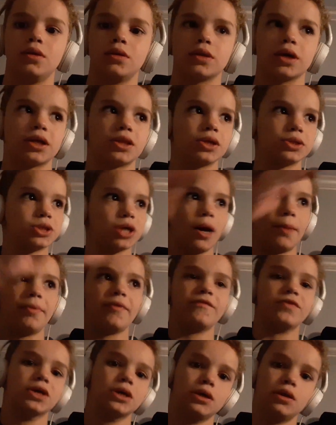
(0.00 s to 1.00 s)
like the top
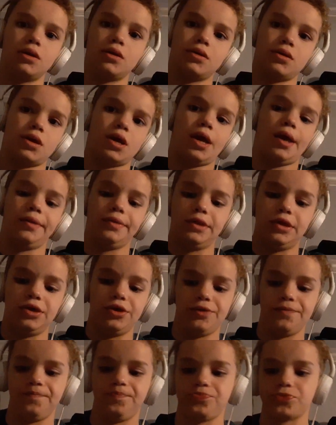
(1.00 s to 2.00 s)
of it, and
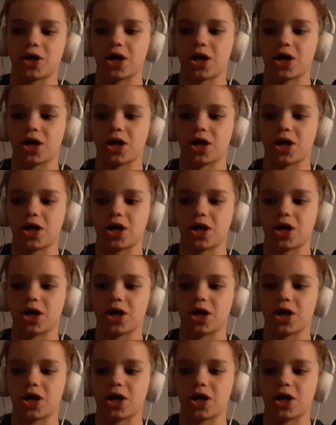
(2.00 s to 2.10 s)
then